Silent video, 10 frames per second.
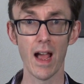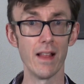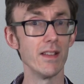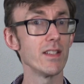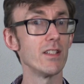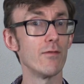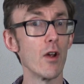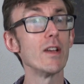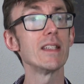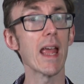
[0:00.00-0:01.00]
And this is
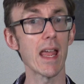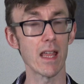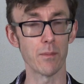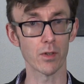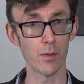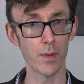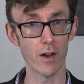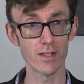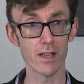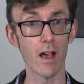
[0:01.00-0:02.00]
very tame
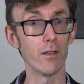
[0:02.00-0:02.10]
compared to the